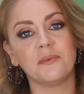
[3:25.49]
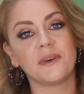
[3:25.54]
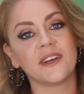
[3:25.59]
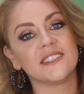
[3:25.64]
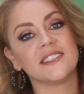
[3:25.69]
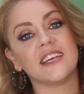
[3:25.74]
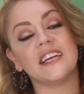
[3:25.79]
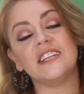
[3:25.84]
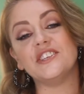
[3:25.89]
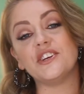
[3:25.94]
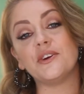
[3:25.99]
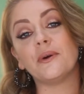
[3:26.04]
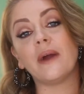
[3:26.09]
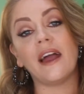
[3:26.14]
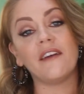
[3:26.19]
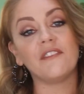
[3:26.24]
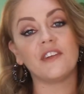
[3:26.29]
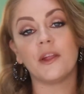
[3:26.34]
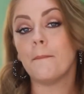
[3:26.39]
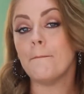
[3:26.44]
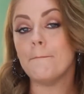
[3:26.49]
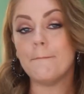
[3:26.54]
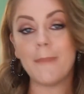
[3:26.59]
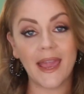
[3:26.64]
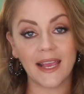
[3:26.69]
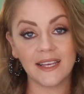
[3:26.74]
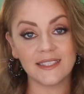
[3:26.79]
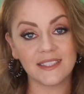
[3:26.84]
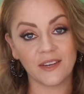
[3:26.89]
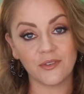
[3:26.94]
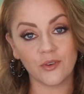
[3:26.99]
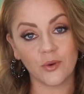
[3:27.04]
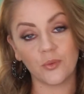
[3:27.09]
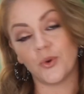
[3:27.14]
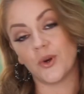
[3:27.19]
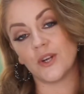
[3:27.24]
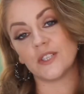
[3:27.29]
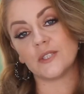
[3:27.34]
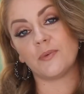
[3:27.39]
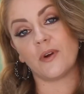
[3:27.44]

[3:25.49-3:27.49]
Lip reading: because they do have an amazing rewards